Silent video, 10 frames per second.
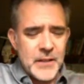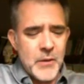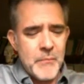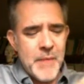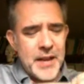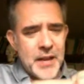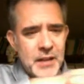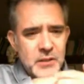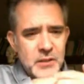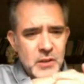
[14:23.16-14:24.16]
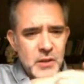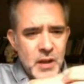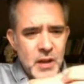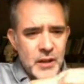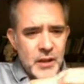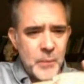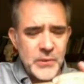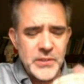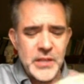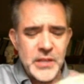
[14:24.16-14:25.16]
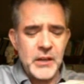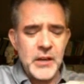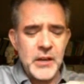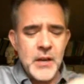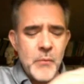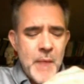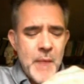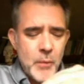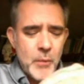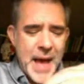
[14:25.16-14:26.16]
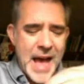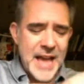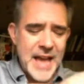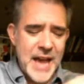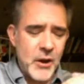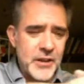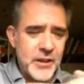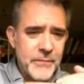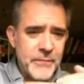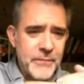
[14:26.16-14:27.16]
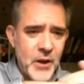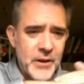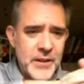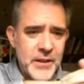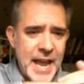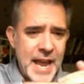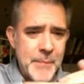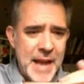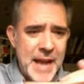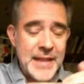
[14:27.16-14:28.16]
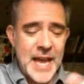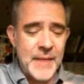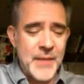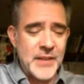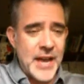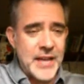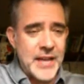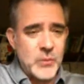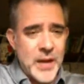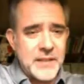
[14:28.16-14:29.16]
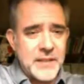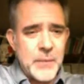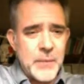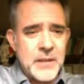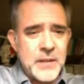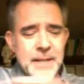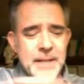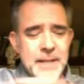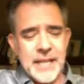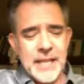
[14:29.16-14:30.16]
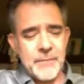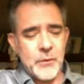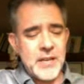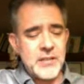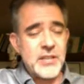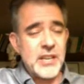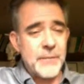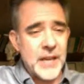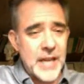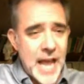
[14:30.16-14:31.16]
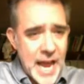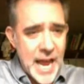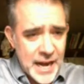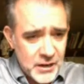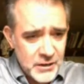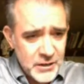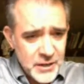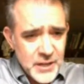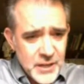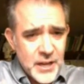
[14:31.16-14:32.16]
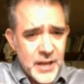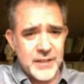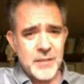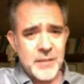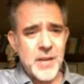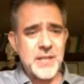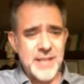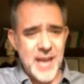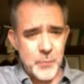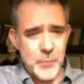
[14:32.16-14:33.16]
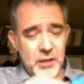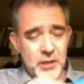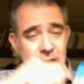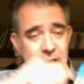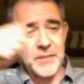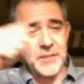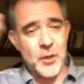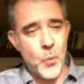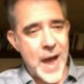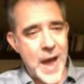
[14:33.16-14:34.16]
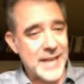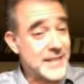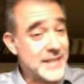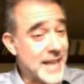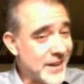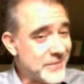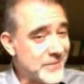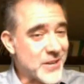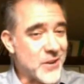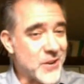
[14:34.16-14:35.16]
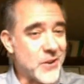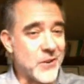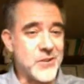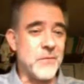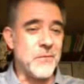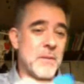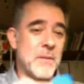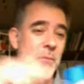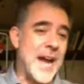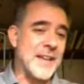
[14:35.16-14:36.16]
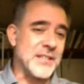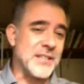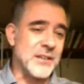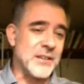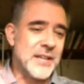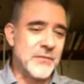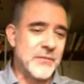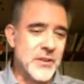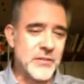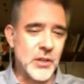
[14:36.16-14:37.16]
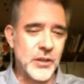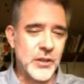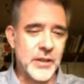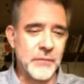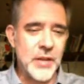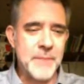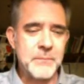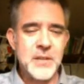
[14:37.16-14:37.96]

metacarpals here. We might go past that onto the hand, back of the hand. That's a nice way to tape it. If there is significant hair, sometimes the tape will, wax that off. So a new form of waxing for those of you looking for that.